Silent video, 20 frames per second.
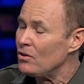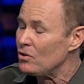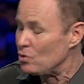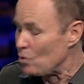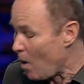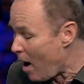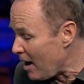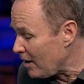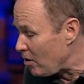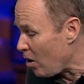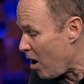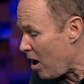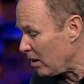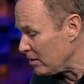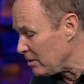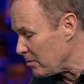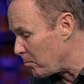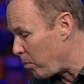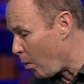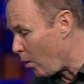So I
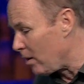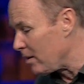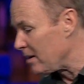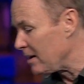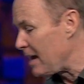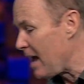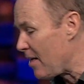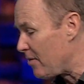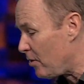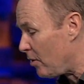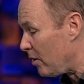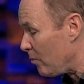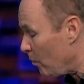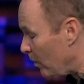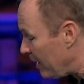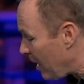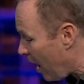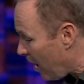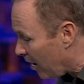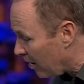called the board together and
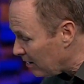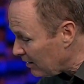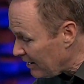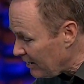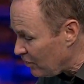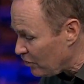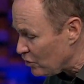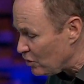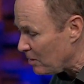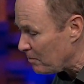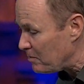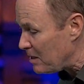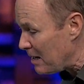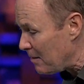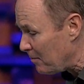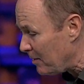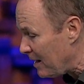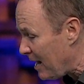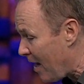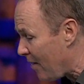we got our leadership
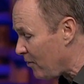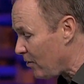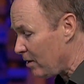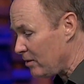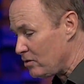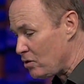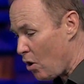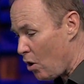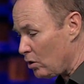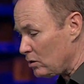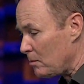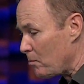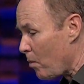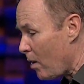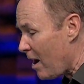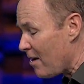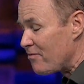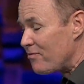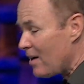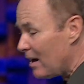team together and told them
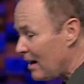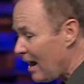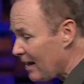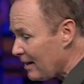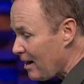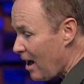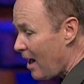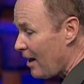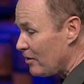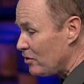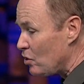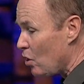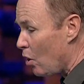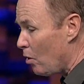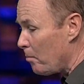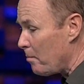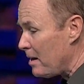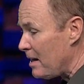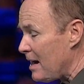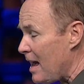what I felt like God had
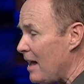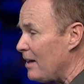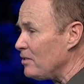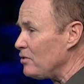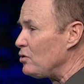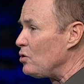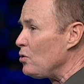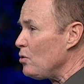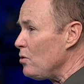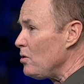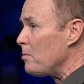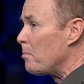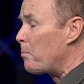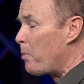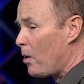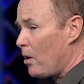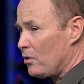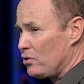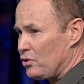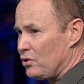told me. And to the
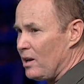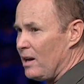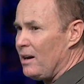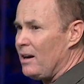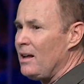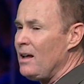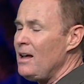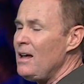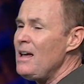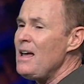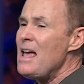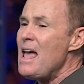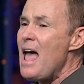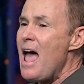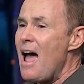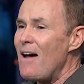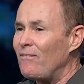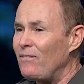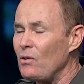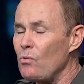person,
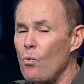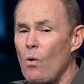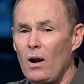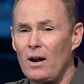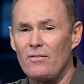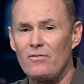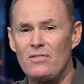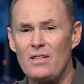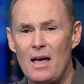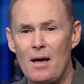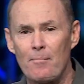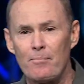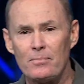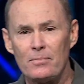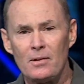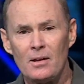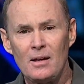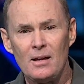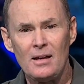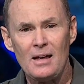every one of them
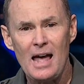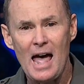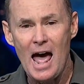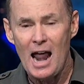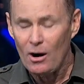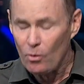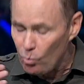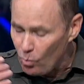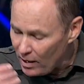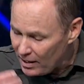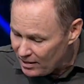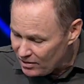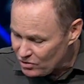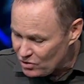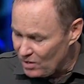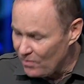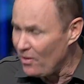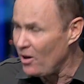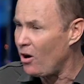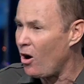had a
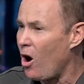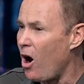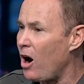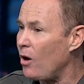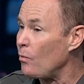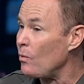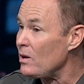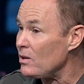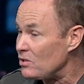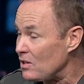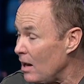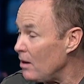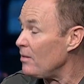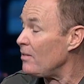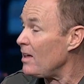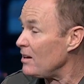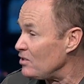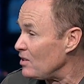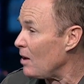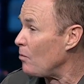witness in their heart. We
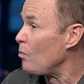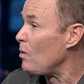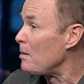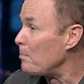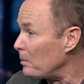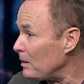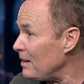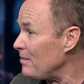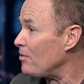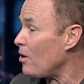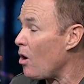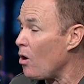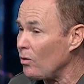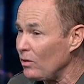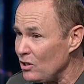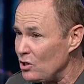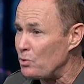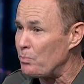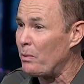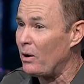said, they said, We believe the
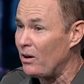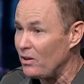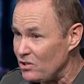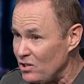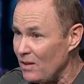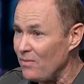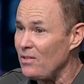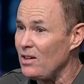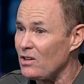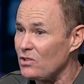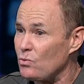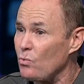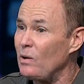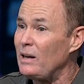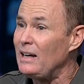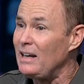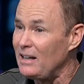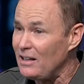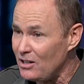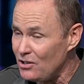Holy Spirit's in this,
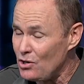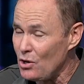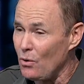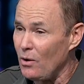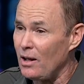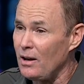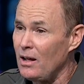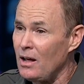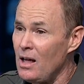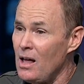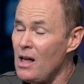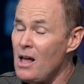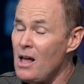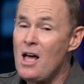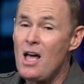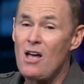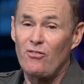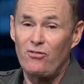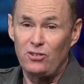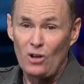we need to do it.
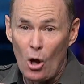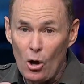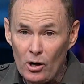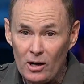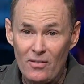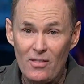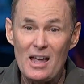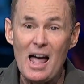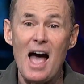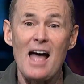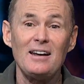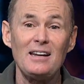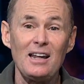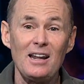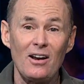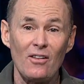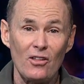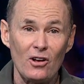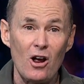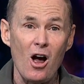Floated the
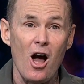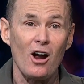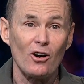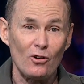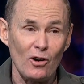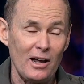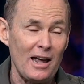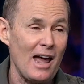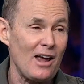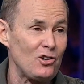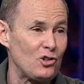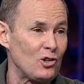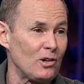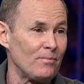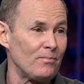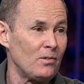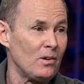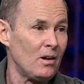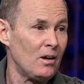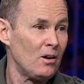idea to the
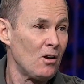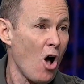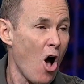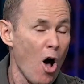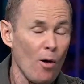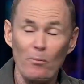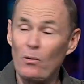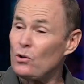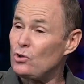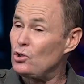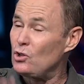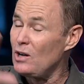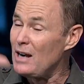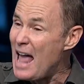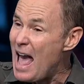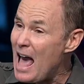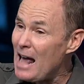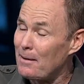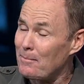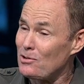congregation. Almost
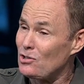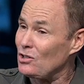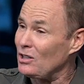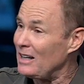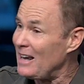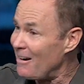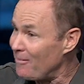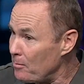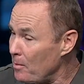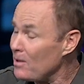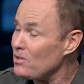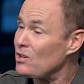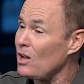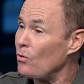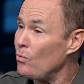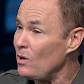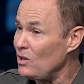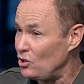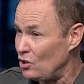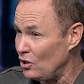unanimously, everybody
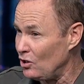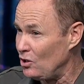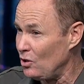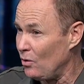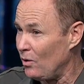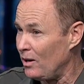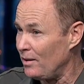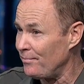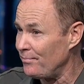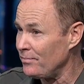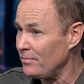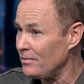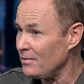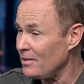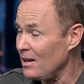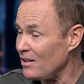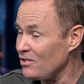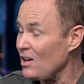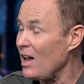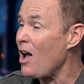said, We should do it.
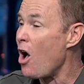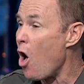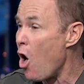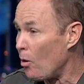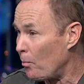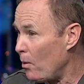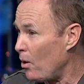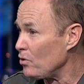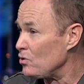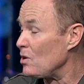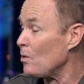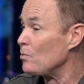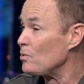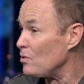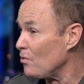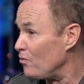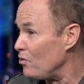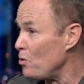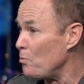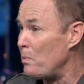I say almost, there
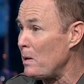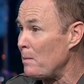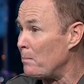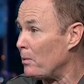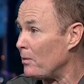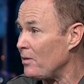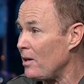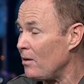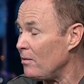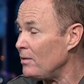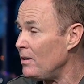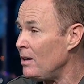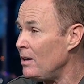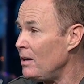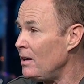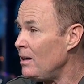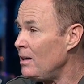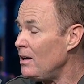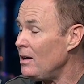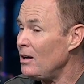was a few people that
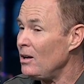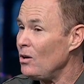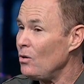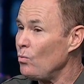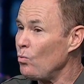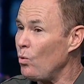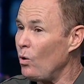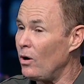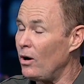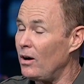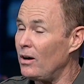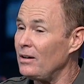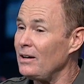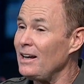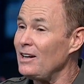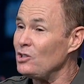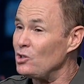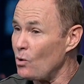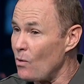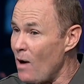were in